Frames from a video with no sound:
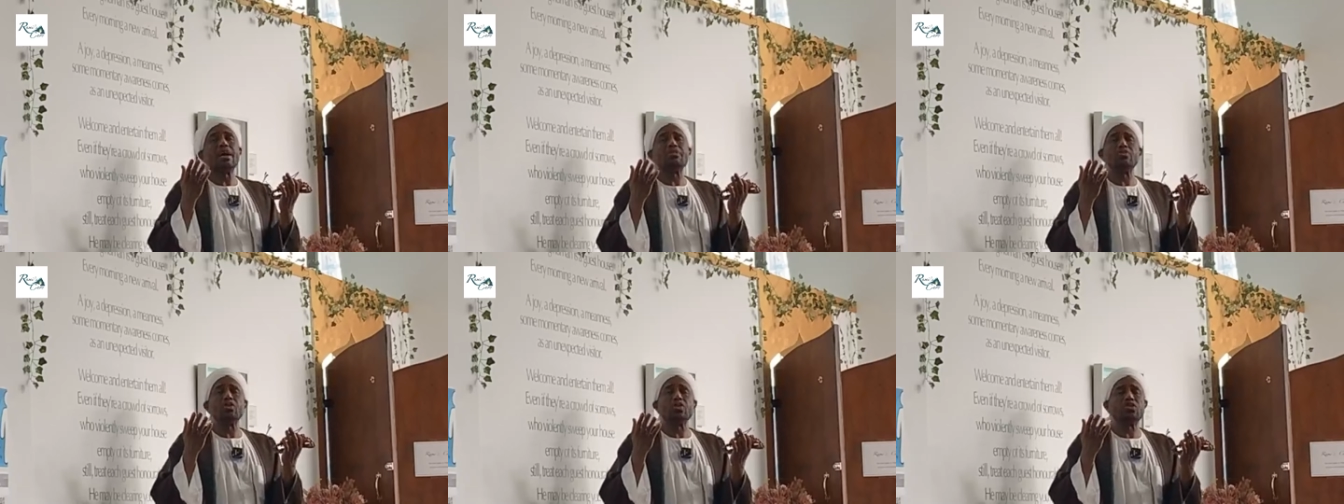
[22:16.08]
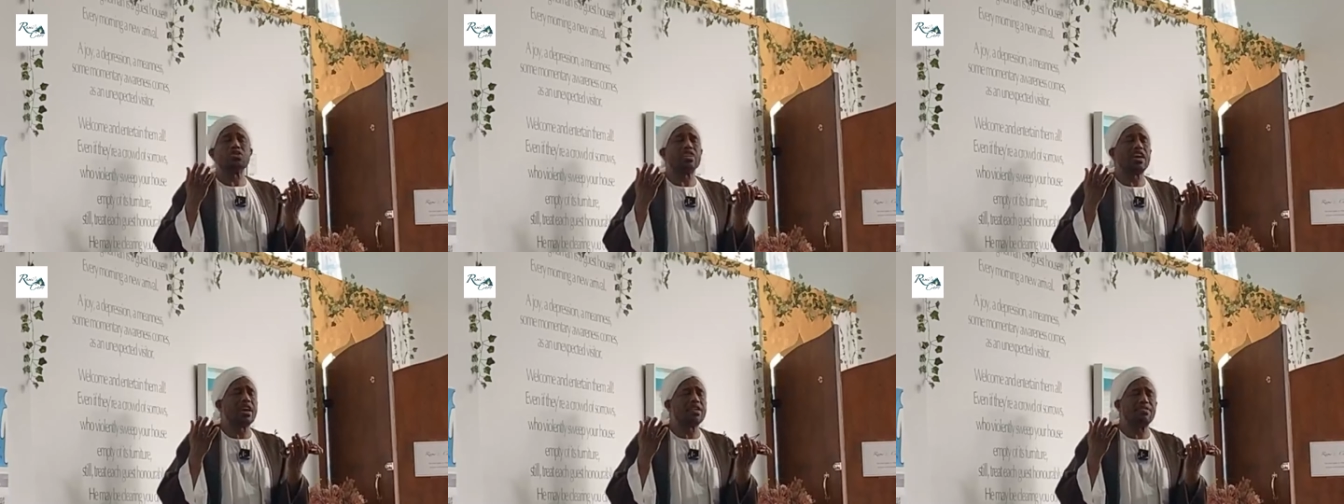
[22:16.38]
I'm
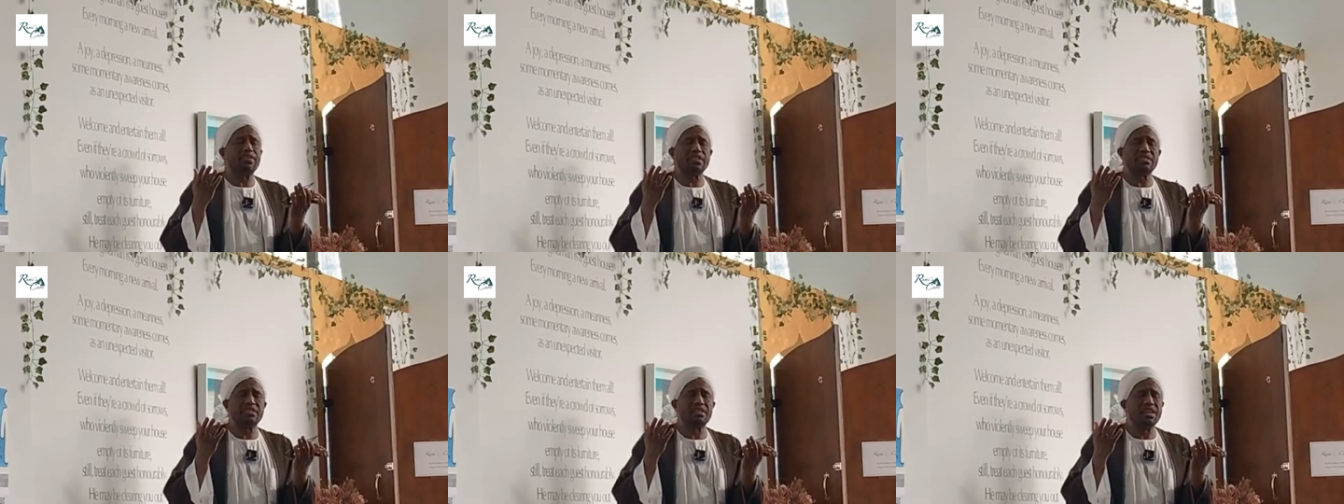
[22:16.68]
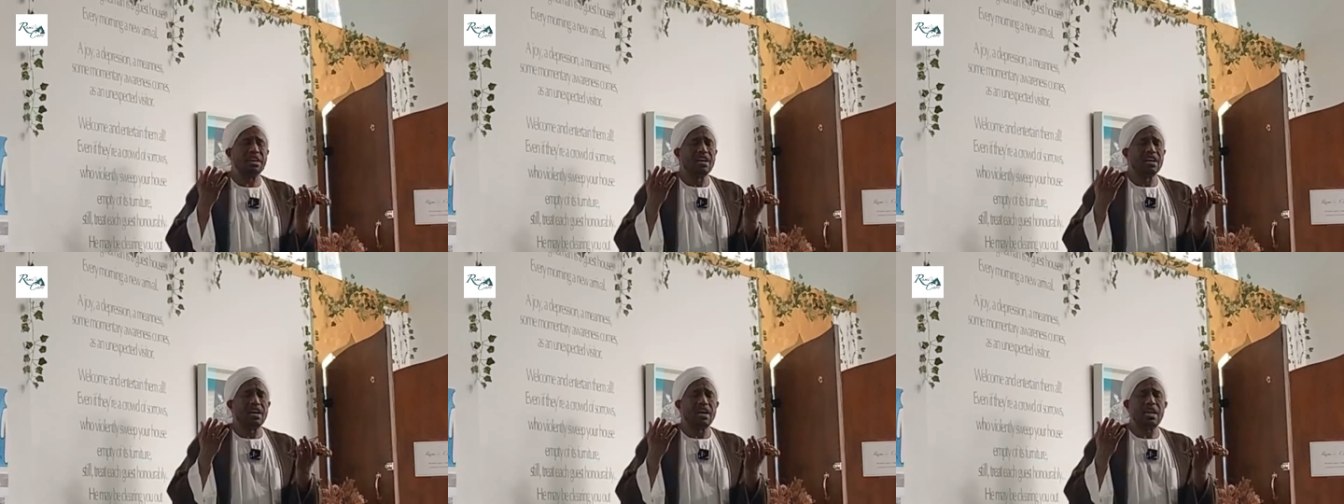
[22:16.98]
your servant,
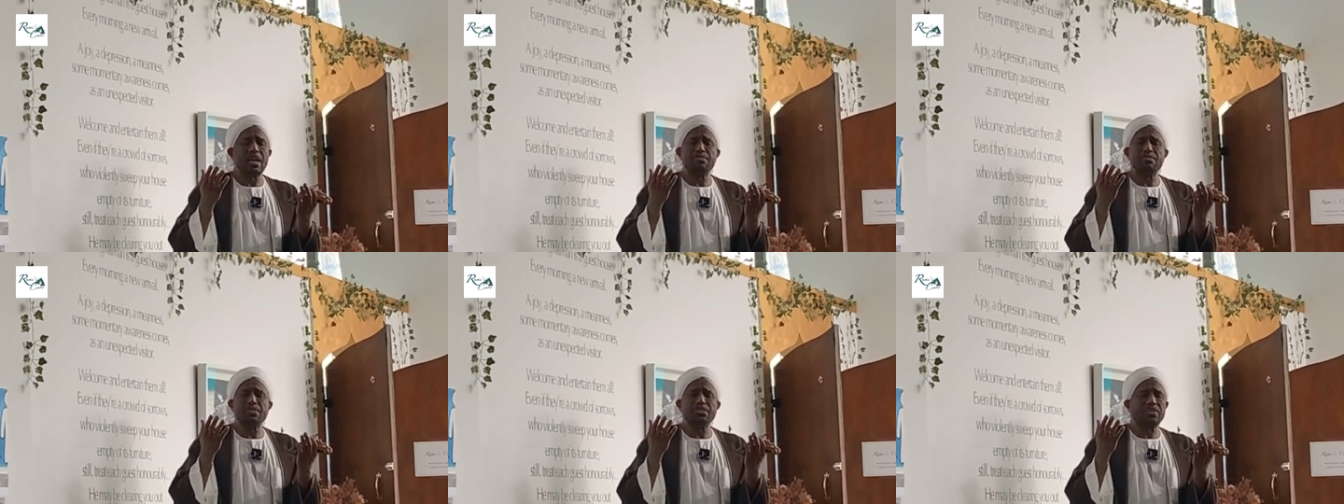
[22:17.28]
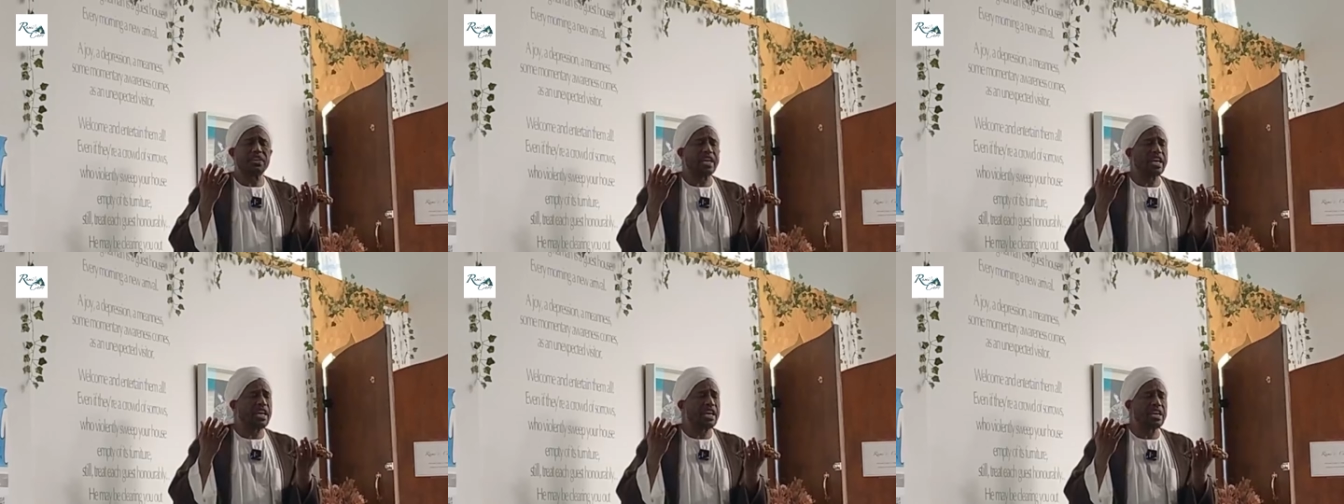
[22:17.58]
I'm a
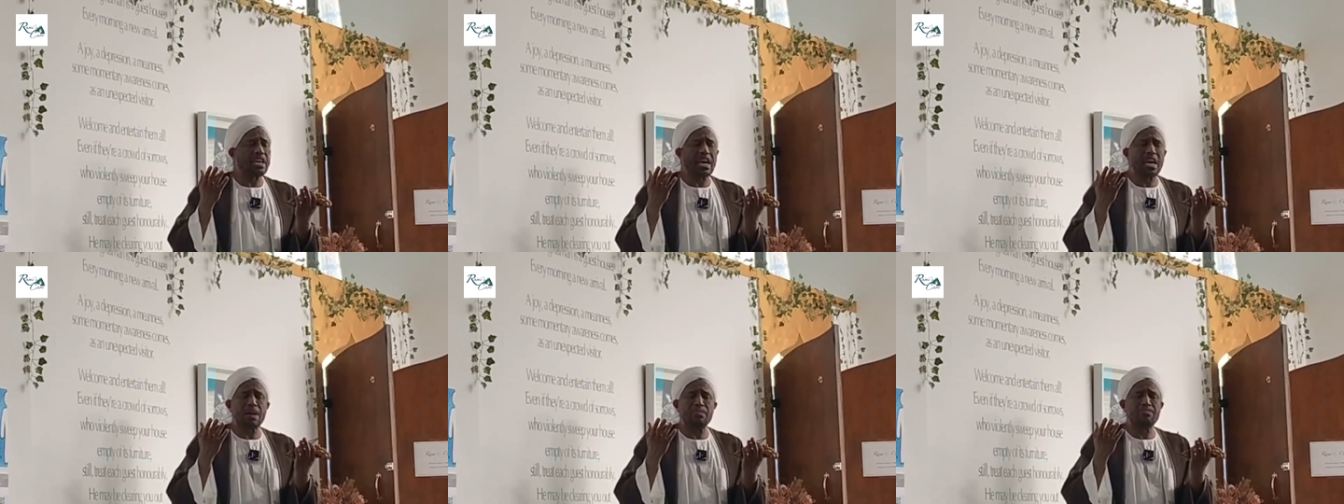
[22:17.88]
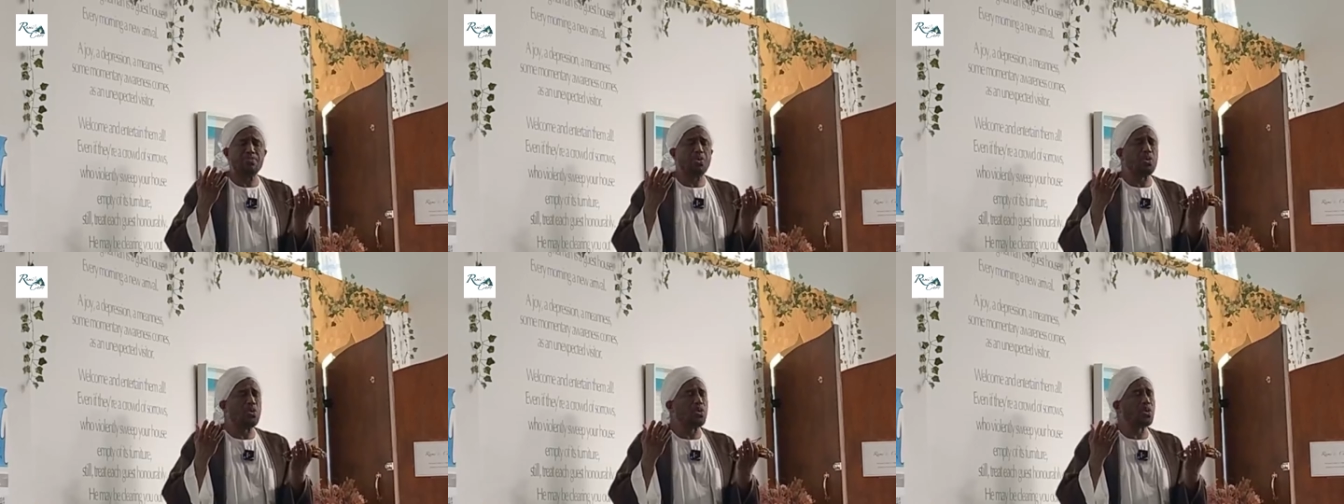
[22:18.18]
I
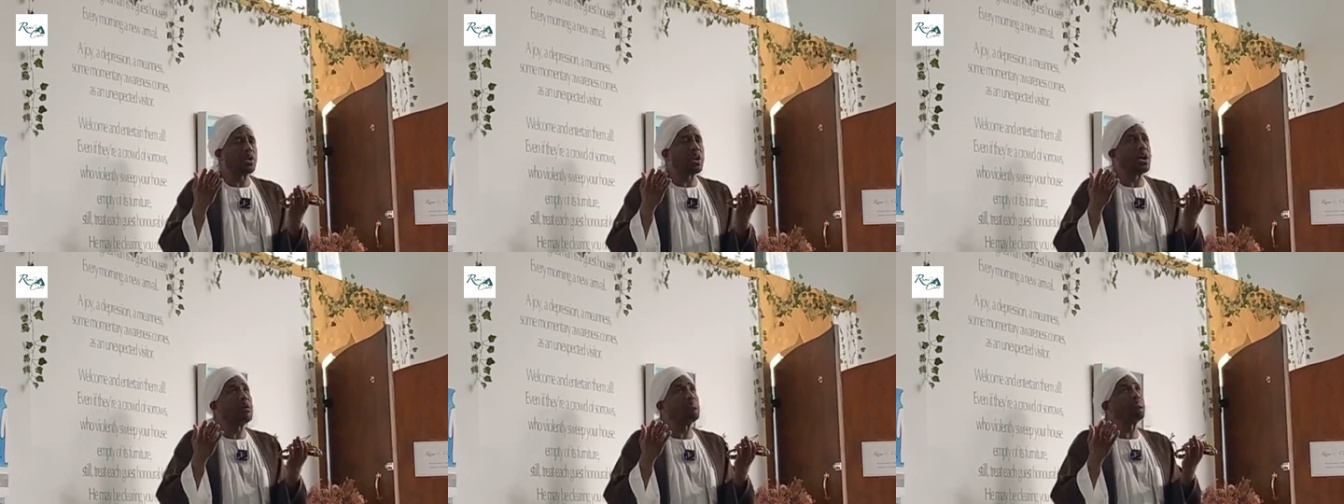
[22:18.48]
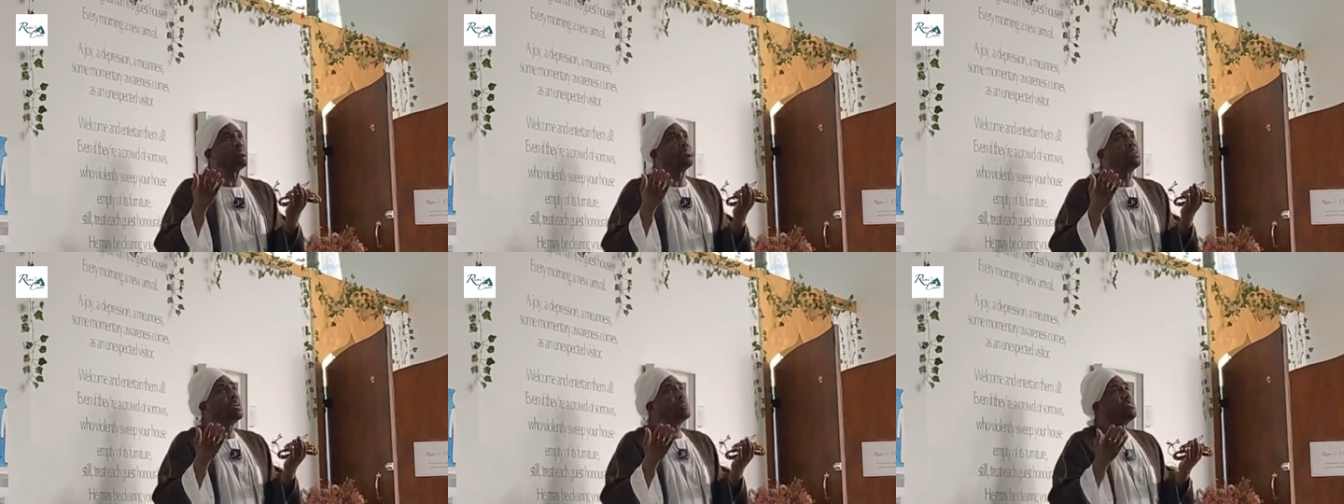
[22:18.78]
am poor, I'm